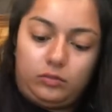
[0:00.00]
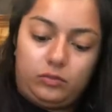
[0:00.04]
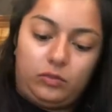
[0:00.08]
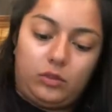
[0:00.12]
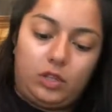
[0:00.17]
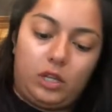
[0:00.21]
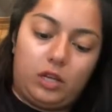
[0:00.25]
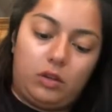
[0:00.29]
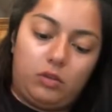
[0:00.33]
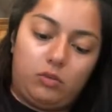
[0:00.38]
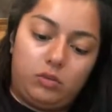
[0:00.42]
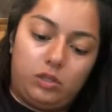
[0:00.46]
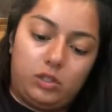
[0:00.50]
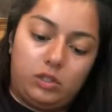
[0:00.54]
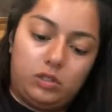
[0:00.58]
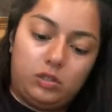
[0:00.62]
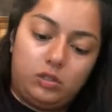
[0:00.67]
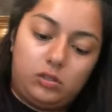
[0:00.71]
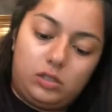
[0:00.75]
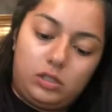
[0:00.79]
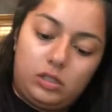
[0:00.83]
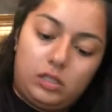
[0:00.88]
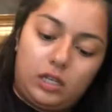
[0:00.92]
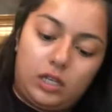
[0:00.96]
And once you
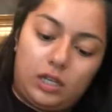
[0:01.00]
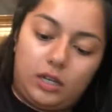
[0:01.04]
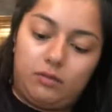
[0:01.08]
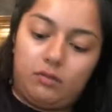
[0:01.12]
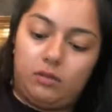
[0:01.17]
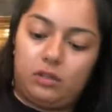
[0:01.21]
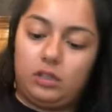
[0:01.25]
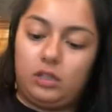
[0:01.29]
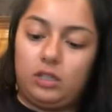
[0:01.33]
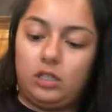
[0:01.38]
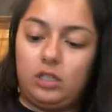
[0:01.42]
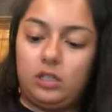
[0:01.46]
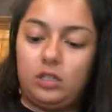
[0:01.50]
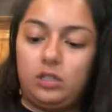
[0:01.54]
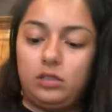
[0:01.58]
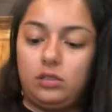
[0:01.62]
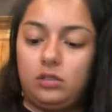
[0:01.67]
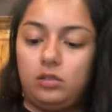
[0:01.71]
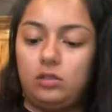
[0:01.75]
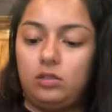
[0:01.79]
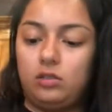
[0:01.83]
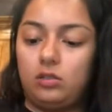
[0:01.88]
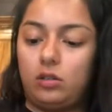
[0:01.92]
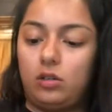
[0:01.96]
see everything is
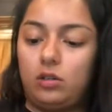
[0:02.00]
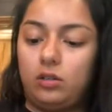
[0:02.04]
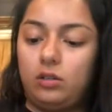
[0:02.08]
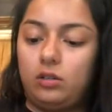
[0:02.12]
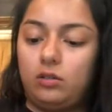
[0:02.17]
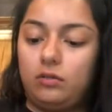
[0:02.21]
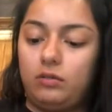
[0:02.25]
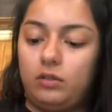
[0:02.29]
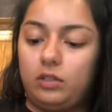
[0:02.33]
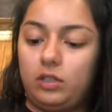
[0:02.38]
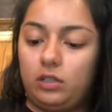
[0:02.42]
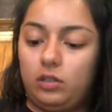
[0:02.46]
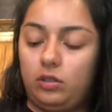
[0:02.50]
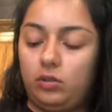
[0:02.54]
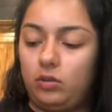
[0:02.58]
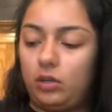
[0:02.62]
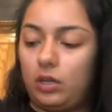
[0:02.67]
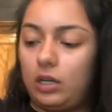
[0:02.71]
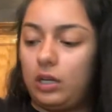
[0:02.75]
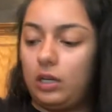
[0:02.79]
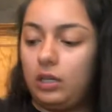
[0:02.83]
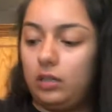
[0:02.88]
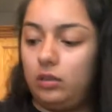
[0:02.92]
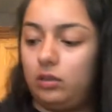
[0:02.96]
dissolved, then you add
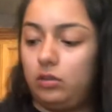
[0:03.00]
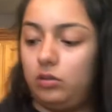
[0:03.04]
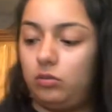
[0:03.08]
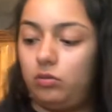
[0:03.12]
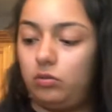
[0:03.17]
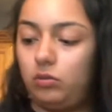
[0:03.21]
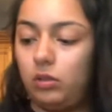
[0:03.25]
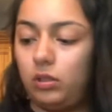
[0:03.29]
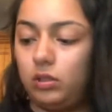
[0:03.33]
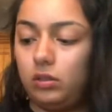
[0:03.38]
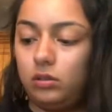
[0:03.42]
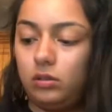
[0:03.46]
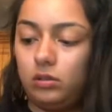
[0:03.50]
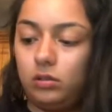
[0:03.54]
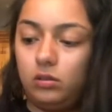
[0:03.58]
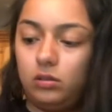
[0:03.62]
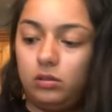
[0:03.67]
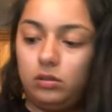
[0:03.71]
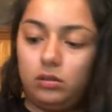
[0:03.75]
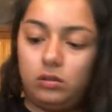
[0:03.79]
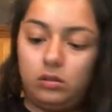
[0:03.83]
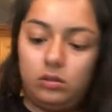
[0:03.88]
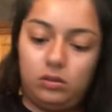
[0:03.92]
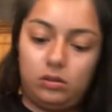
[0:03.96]
the rest
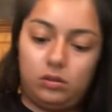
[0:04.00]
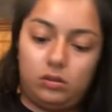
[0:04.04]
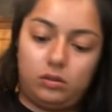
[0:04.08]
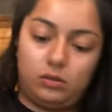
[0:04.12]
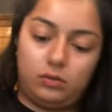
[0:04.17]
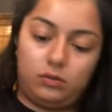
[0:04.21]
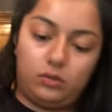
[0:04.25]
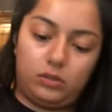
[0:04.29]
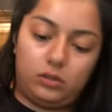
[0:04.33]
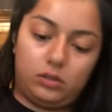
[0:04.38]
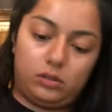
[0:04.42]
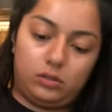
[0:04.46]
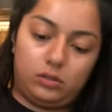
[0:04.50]
of it.